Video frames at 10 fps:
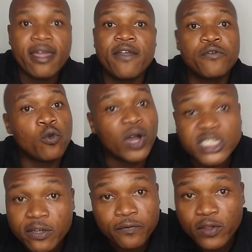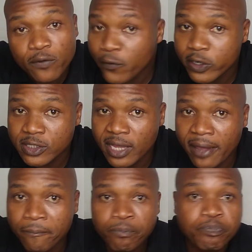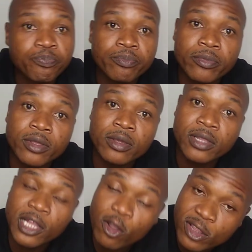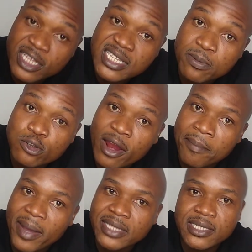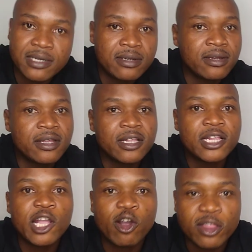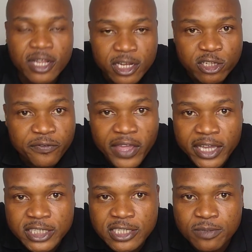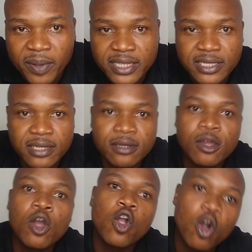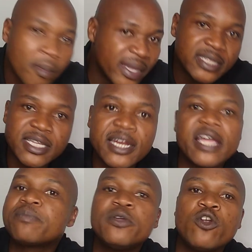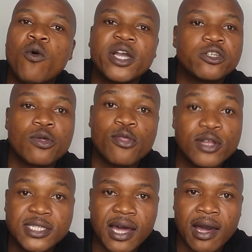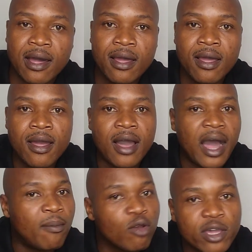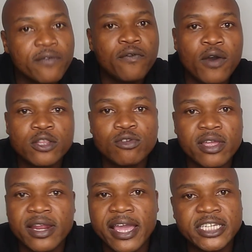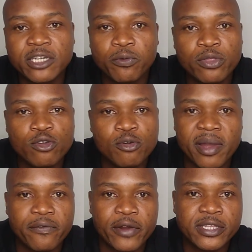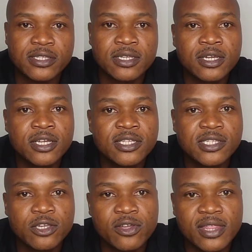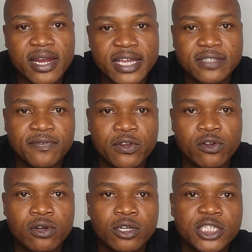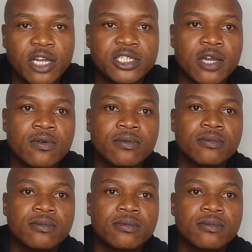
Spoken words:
If you're watching for the first time, click on the subscribe button, click on the notifications button, comment and let me know what your thoughts are. I'm looking forward to engaging with you, my friends. See you in the next video. Ciao, ciao.